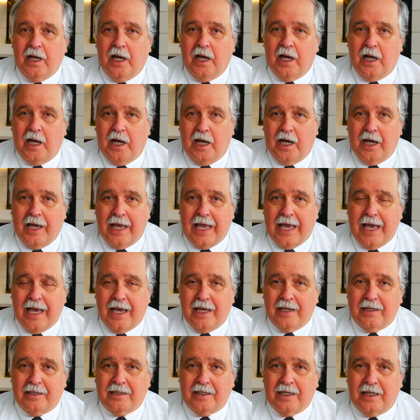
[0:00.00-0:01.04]
uh,
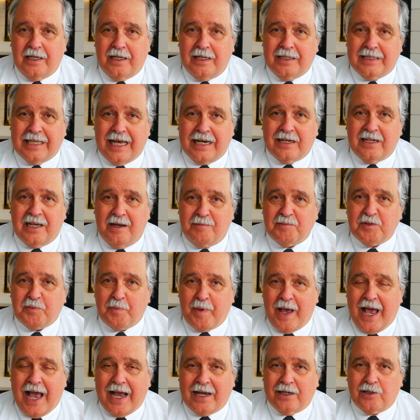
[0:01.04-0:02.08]
and uh, that comes
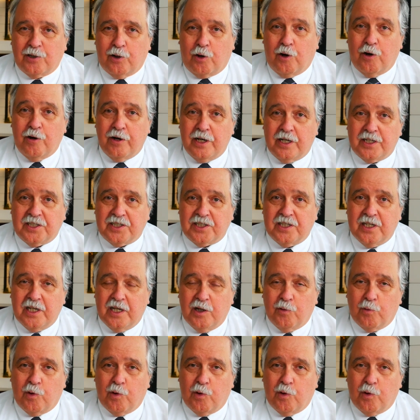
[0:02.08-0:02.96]
back to hurt us